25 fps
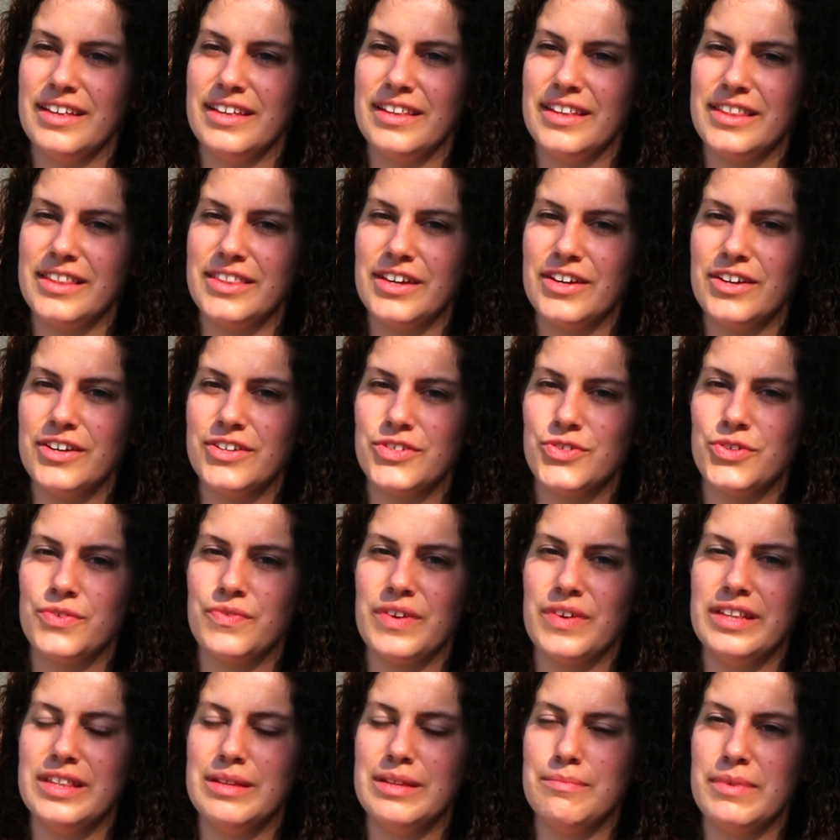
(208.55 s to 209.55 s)
that they're sort
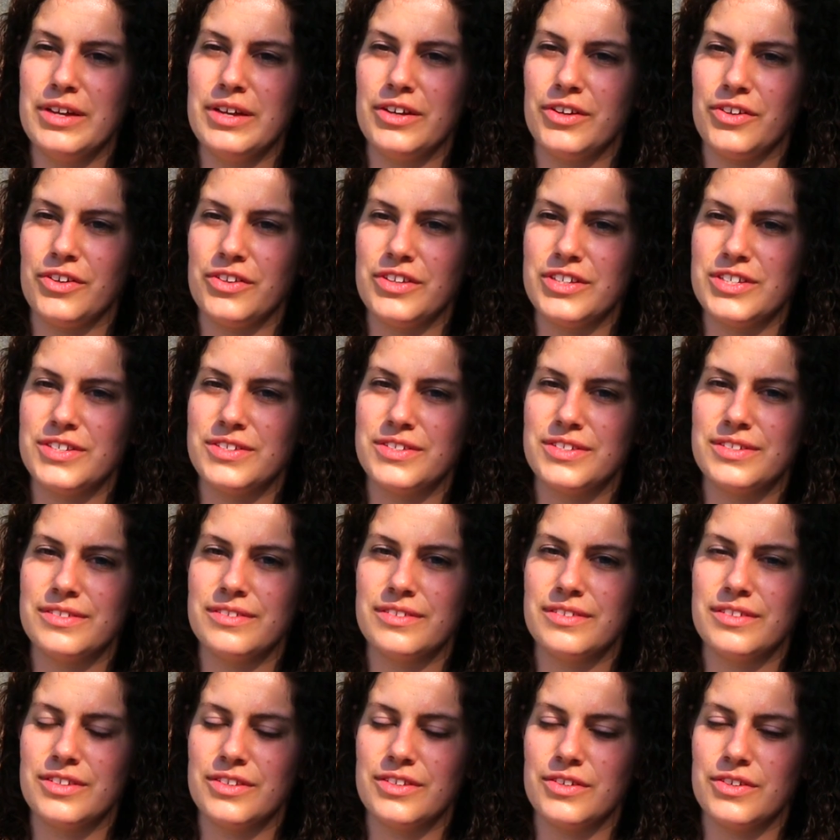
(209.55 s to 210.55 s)
of in the middle, this
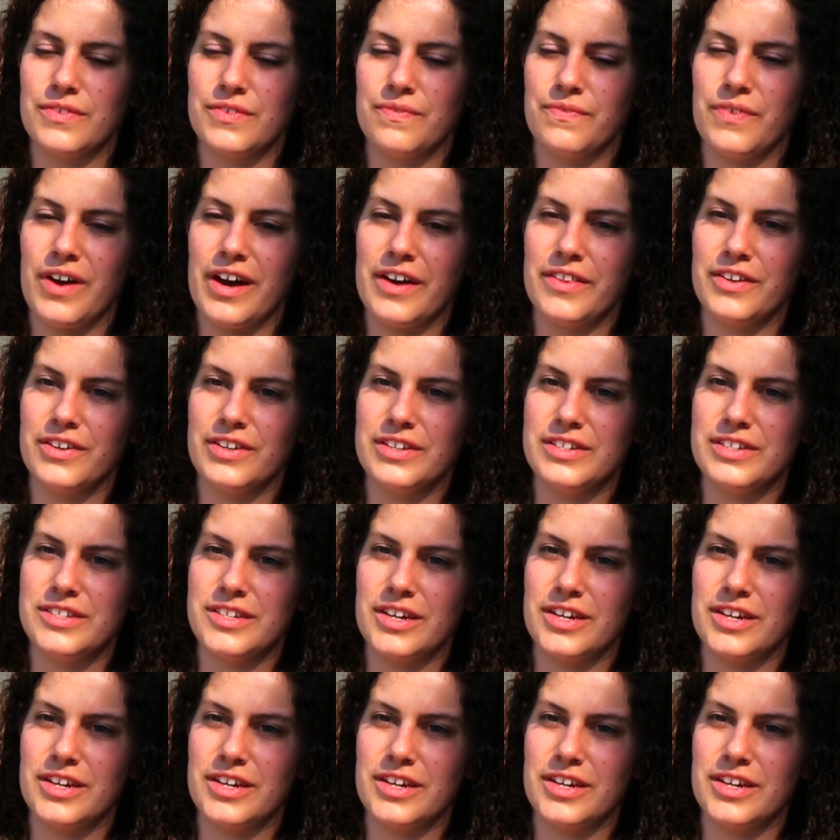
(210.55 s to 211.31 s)
father and